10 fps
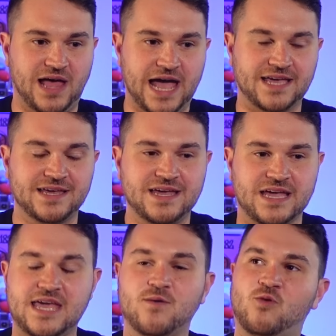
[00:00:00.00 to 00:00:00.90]
like
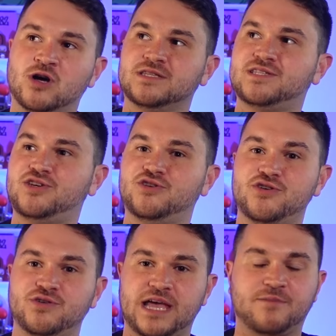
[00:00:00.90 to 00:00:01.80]
it wants
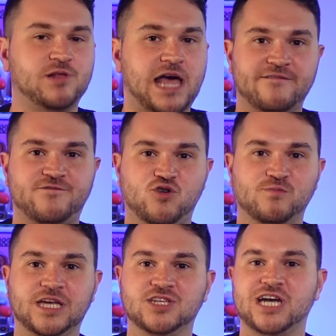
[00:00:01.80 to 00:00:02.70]
you, like
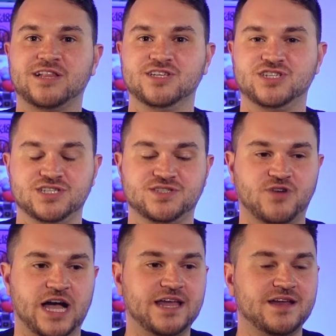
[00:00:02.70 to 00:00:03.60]
platforming challenges,
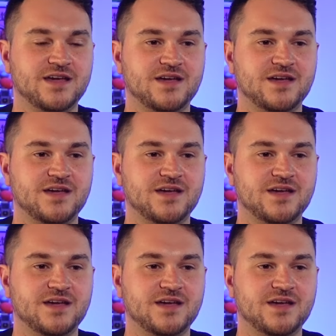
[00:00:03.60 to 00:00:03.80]
right?